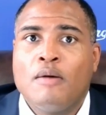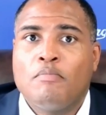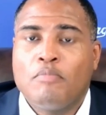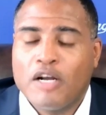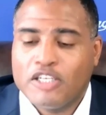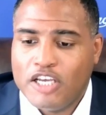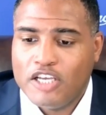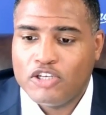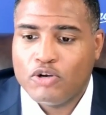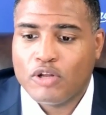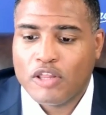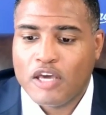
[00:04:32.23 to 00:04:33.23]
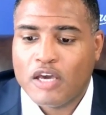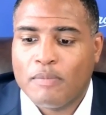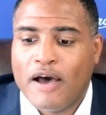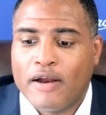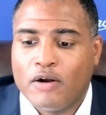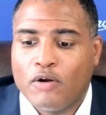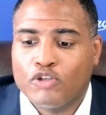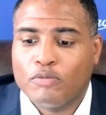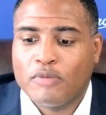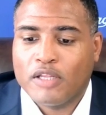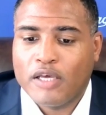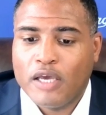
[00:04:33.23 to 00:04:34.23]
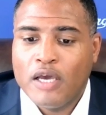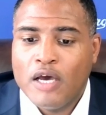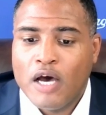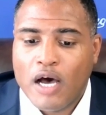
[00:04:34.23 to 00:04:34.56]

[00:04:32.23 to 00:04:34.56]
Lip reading: much easier to think about, and ultimately